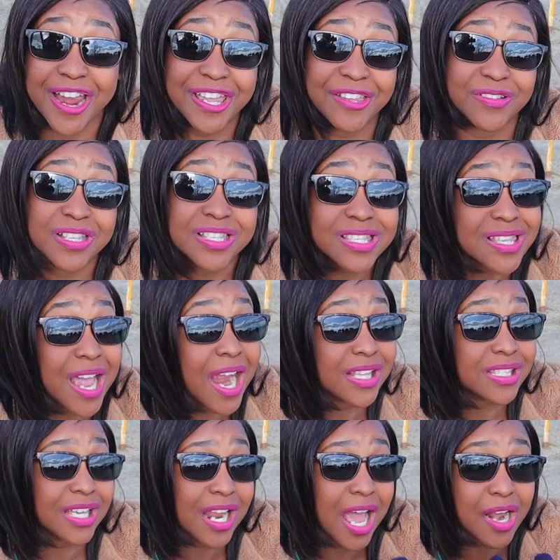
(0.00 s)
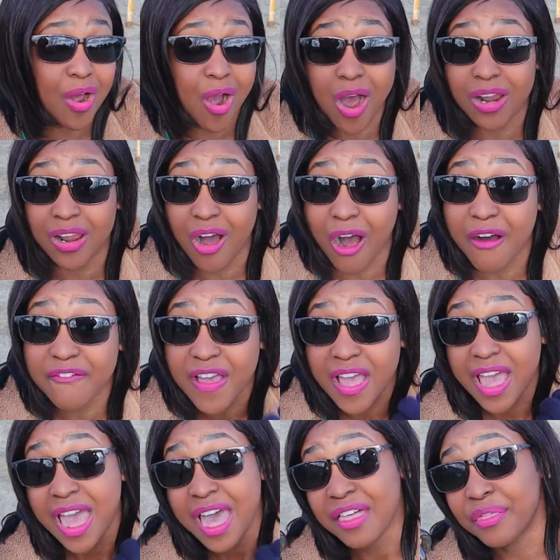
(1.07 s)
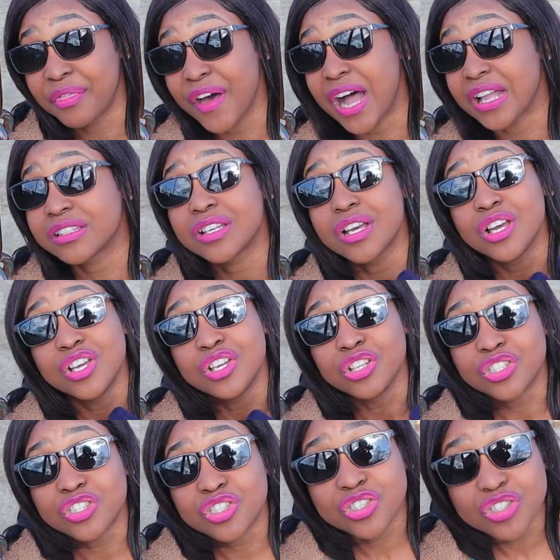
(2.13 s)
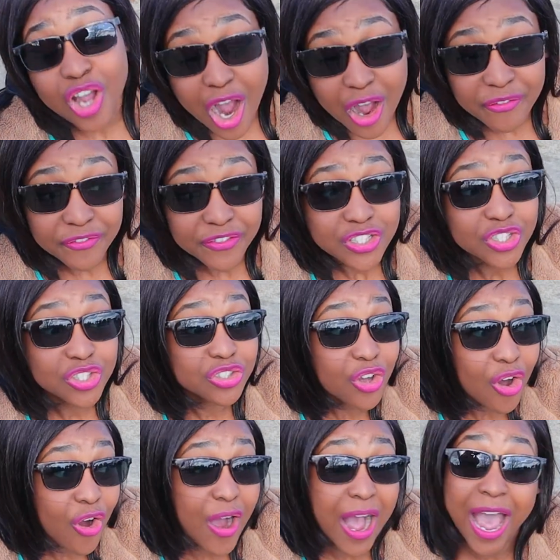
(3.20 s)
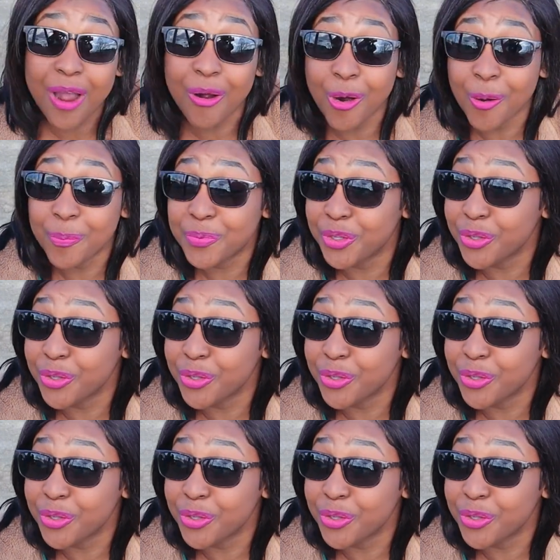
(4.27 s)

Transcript: I even started and all of that stuff. So I hope